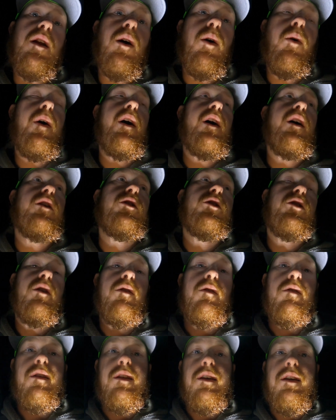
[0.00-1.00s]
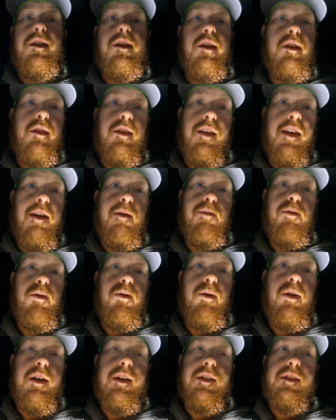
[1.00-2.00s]
no action on it. Nothing came
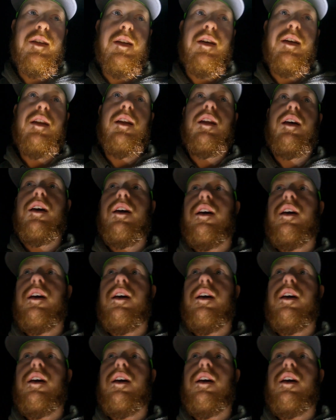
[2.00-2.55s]
through last night.